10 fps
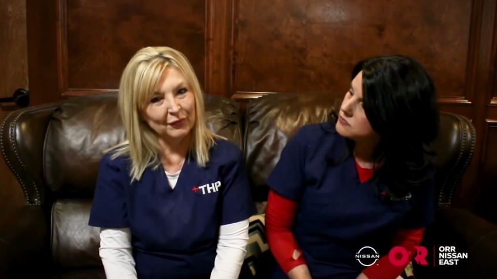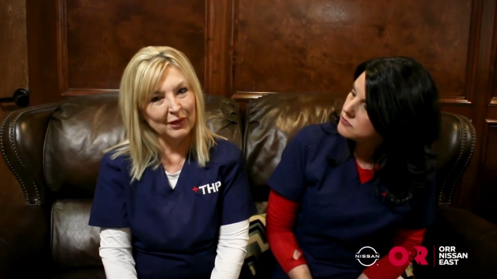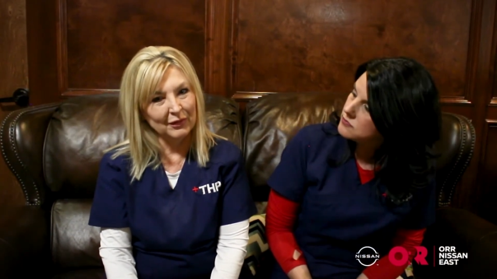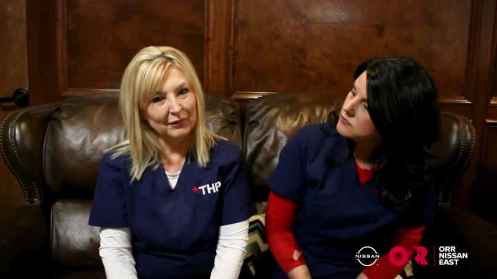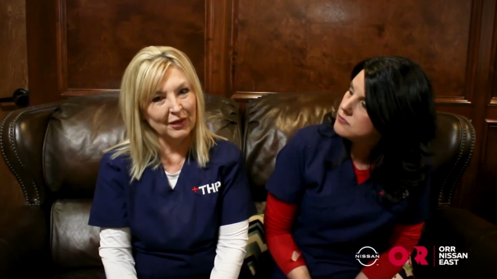
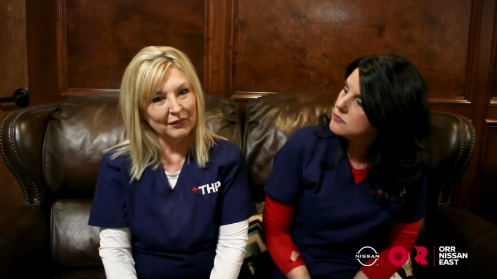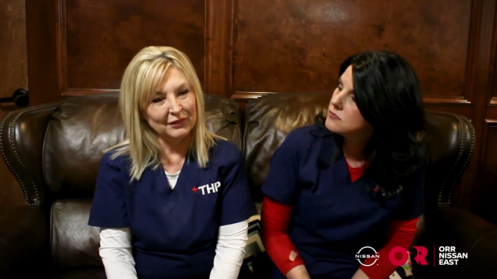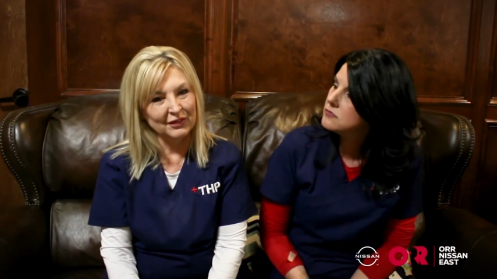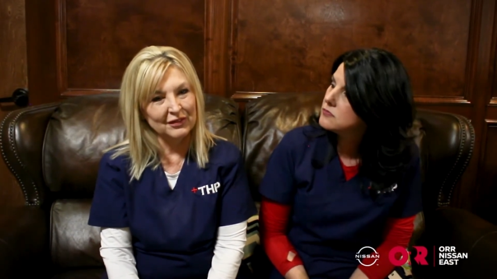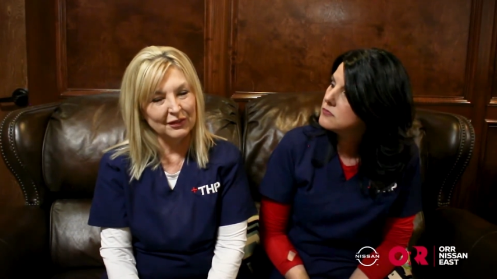Speaker 1: quite
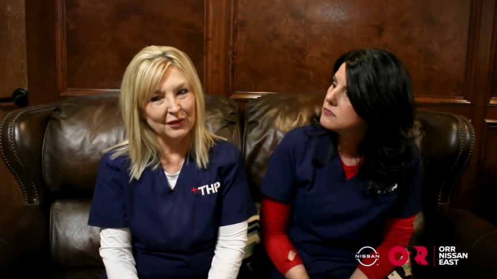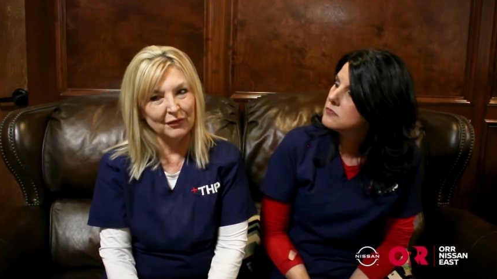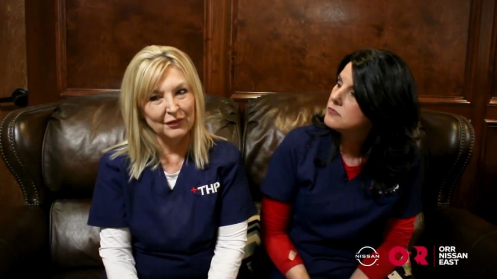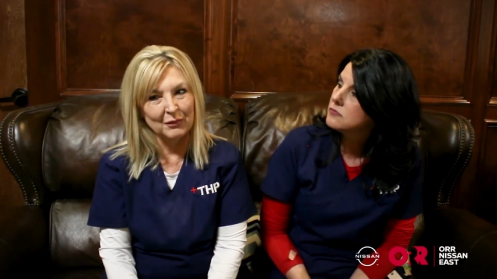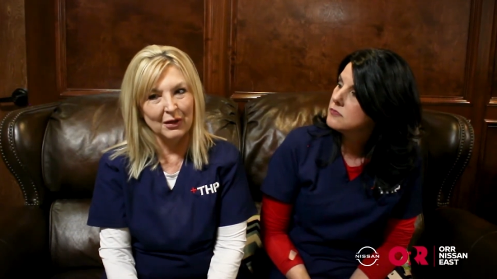often,
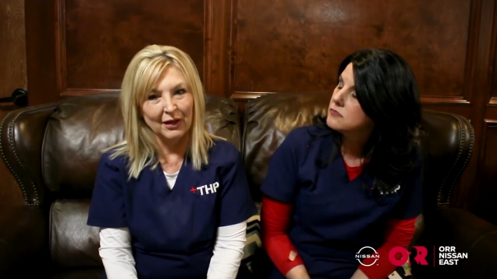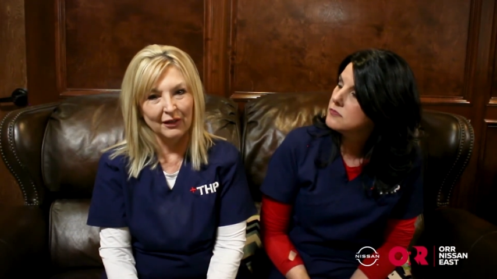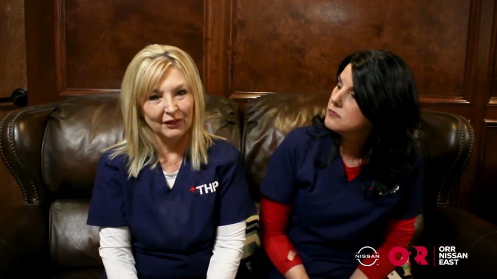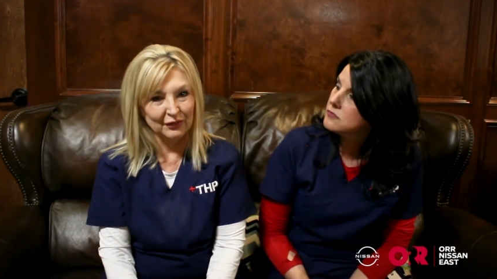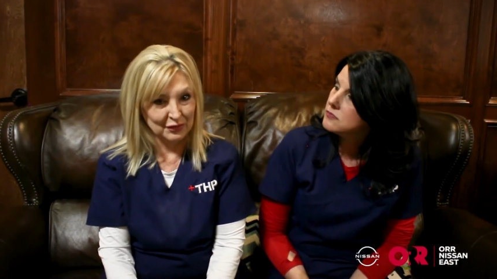so
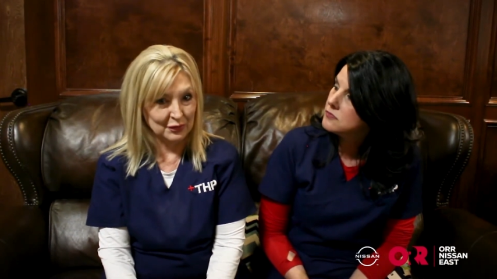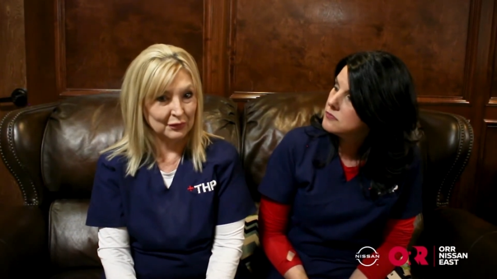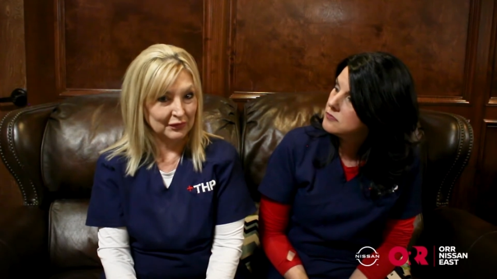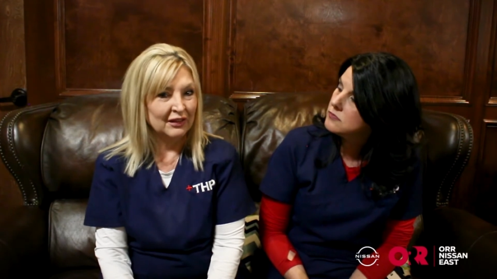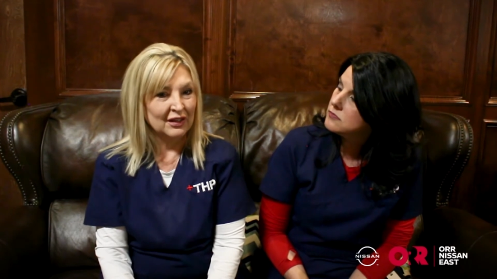female
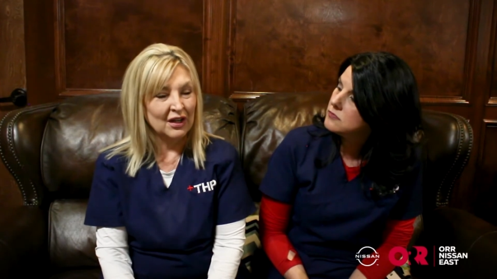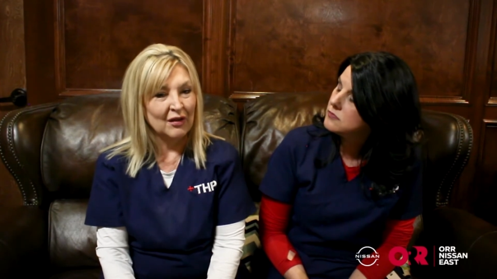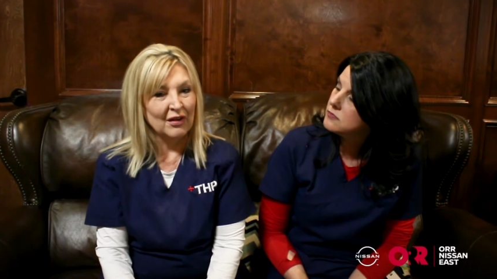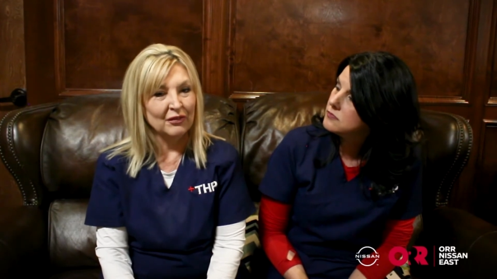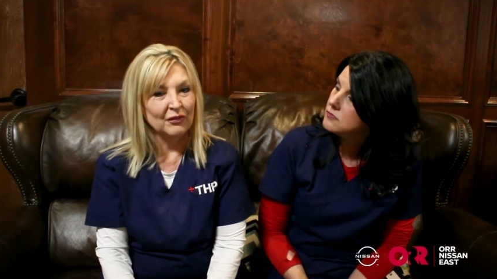alone, you know,
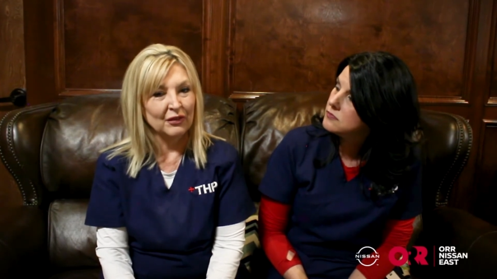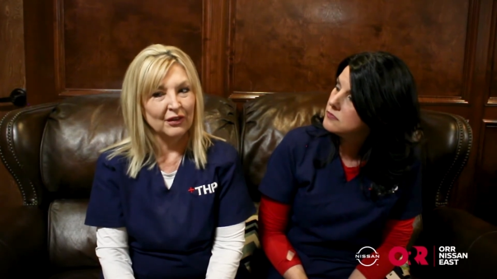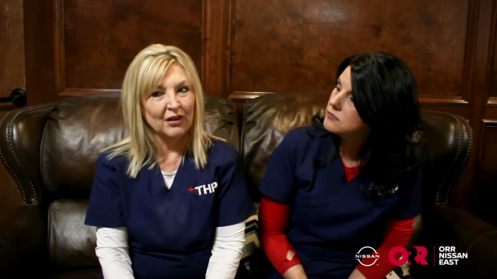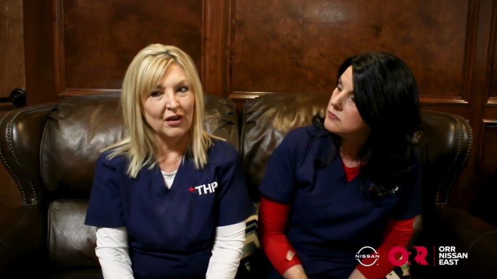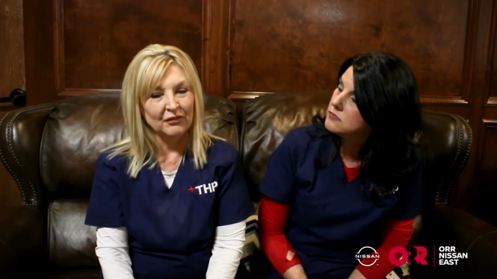I feel
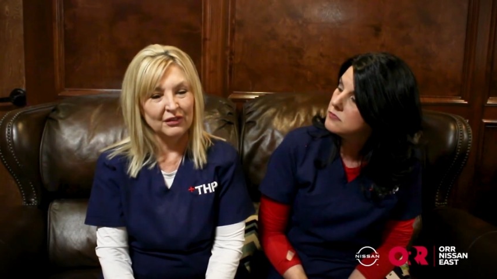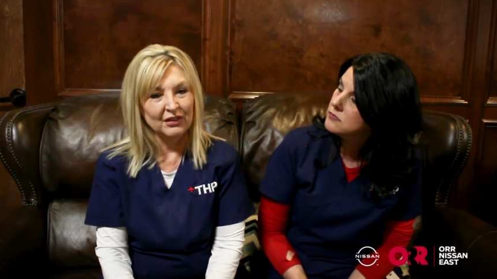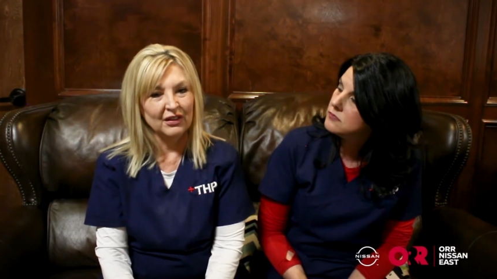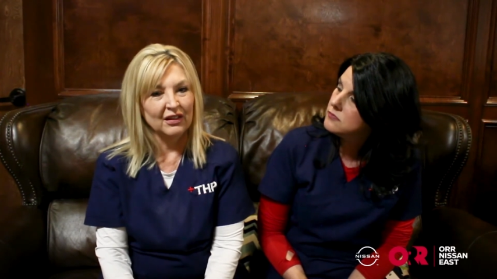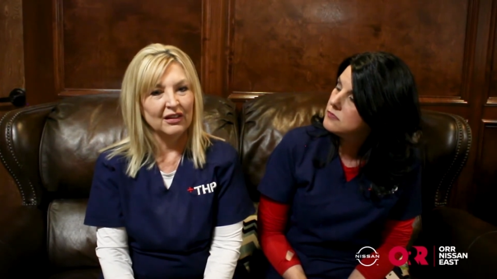very
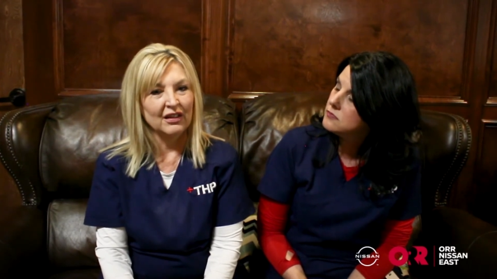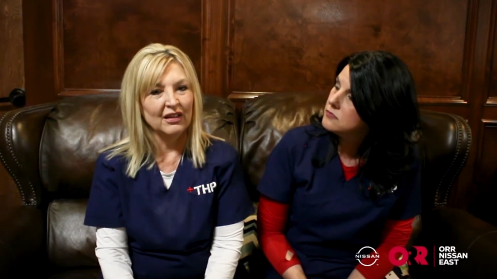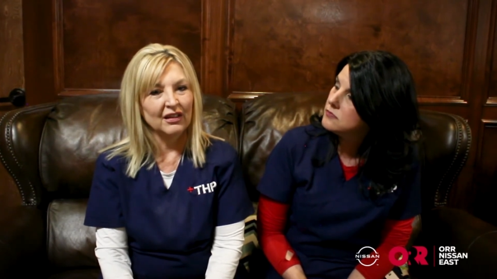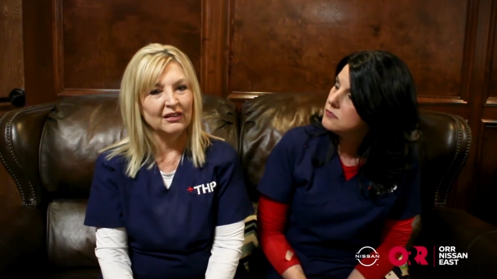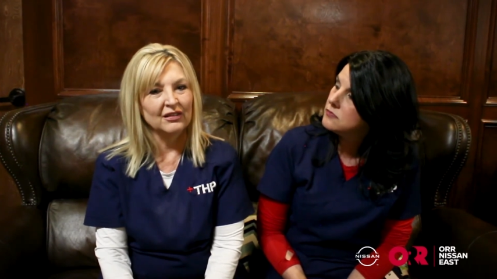confident
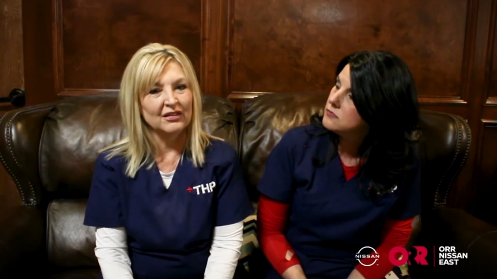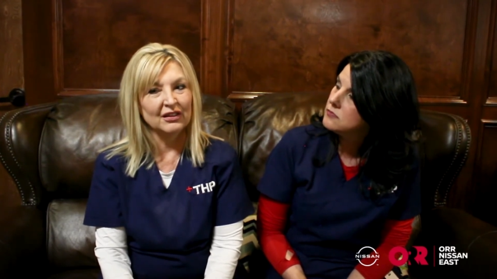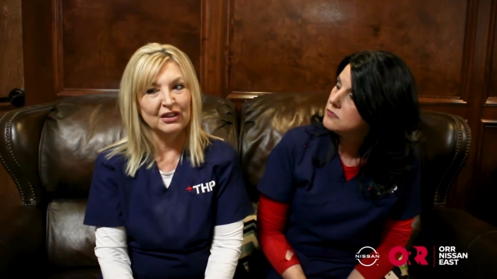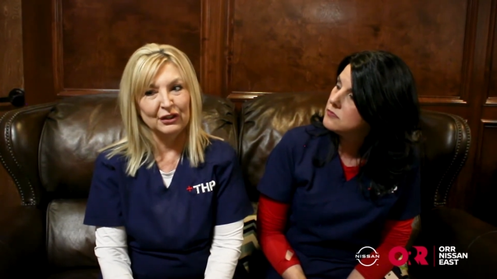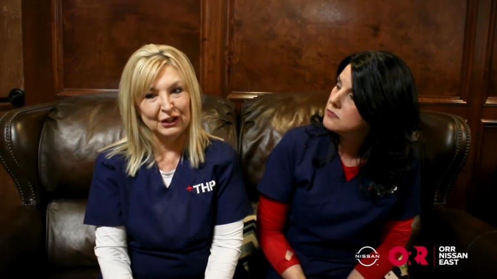and
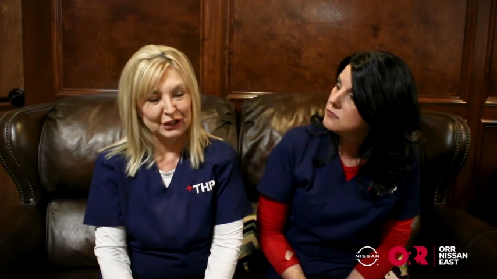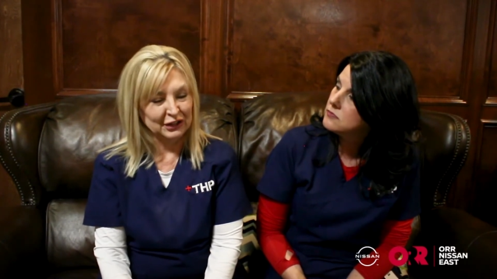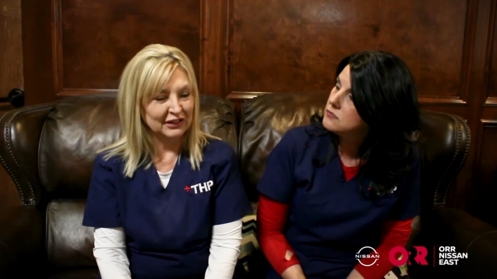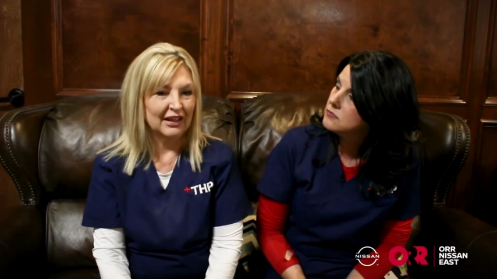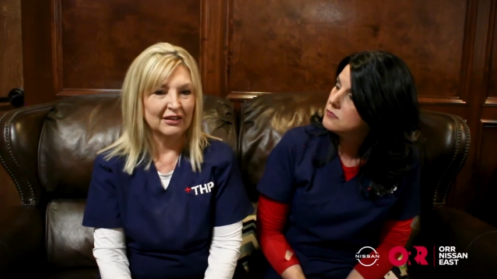
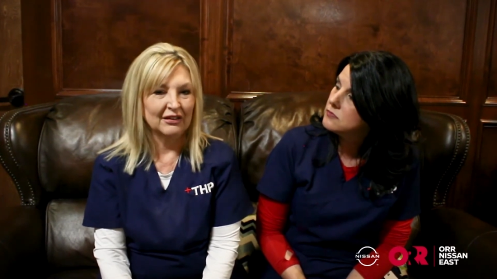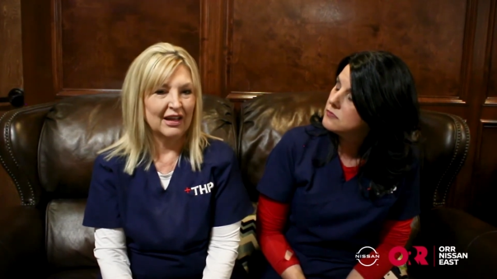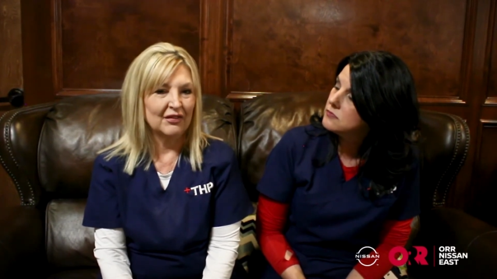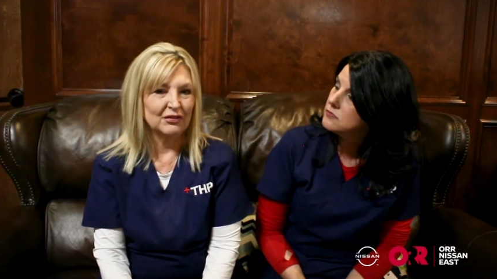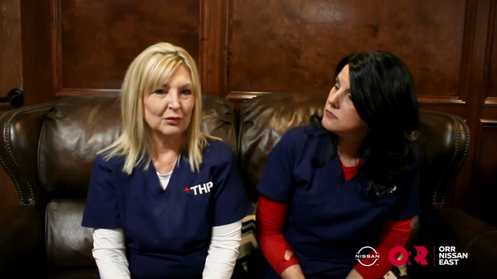secure. I don't
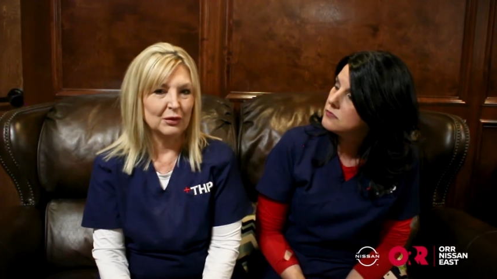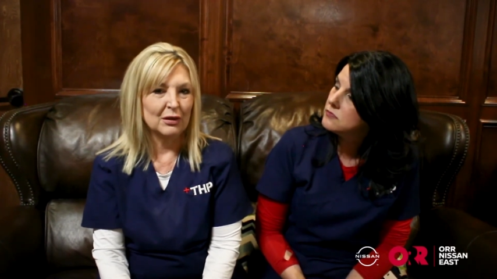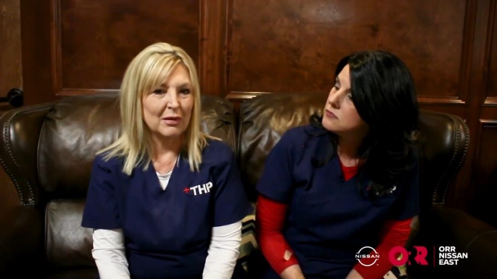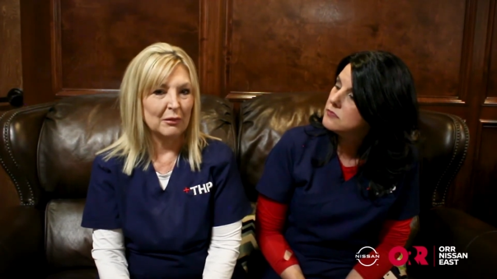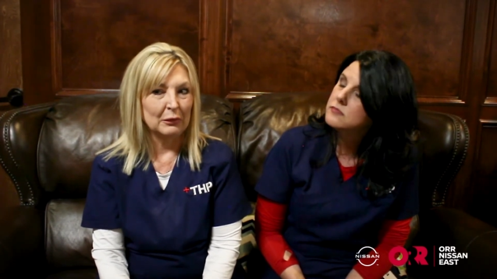have to
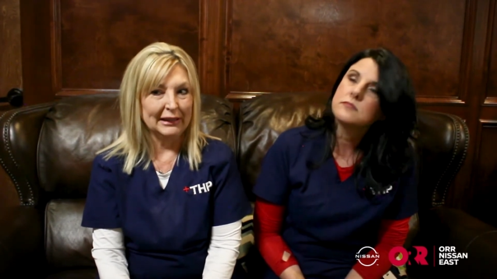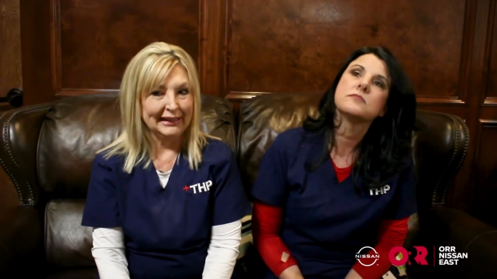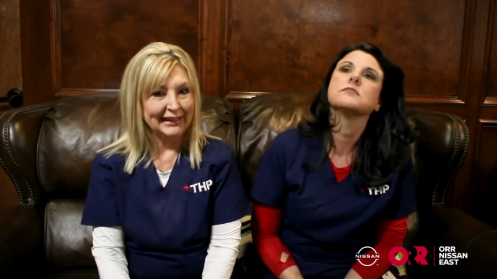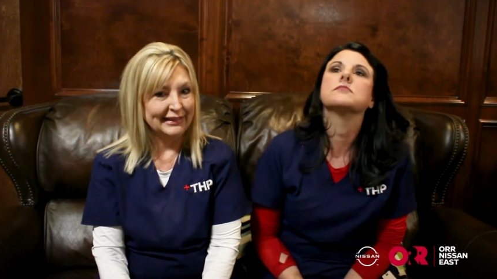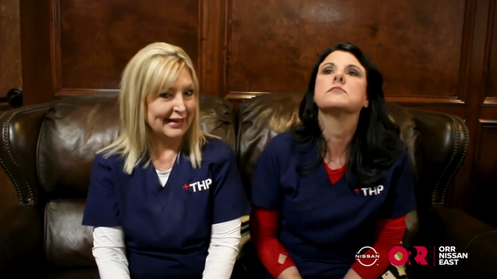worry about breaking